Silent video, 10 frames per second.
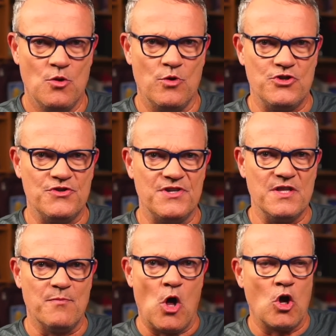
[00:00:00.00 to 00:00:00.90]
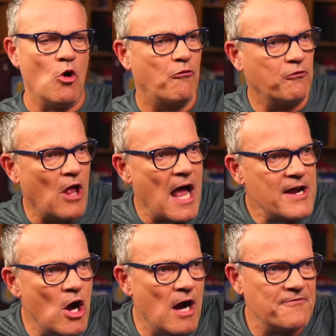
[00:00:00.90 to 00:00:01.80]
would you see the ball go
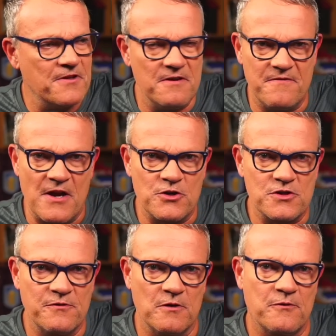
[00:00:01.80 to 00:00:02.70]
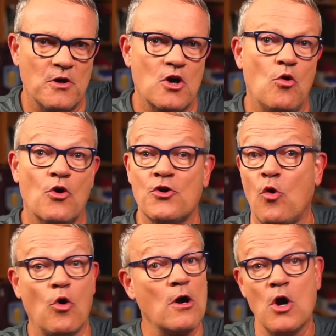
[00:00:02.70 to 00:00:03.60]
flying off the defender's foot for a corner
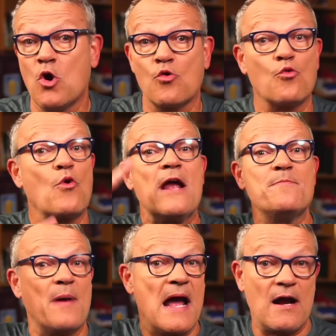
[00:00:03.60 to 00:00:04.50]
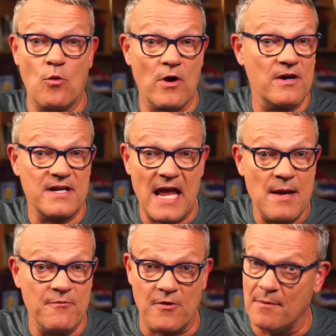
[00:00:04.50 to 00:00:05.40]
or right back where it
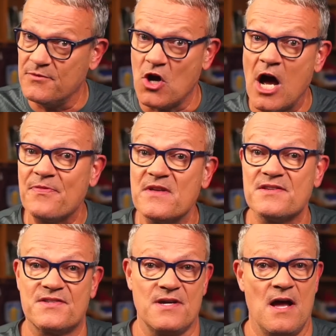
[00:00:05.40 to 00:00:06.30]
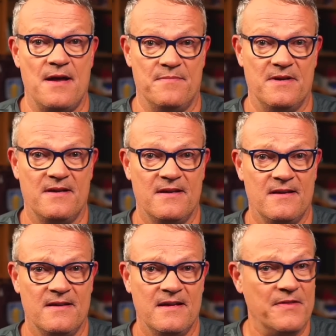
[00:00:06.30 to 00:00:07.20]
came from? Not this time.
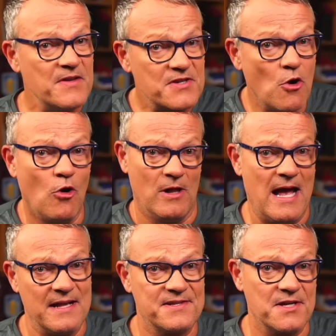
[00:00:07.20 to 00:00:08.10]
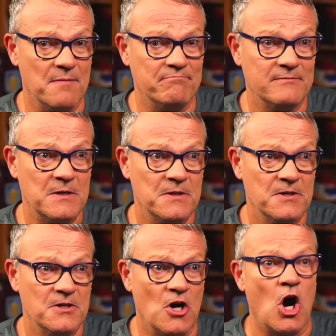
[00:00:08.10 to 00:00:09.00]
And this goal had some
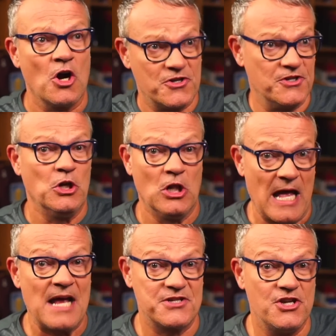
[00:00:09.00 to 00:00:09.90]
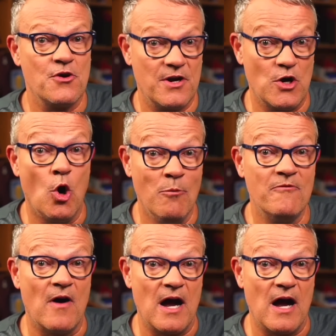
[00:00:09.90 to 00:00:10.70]
Arsenal last year at home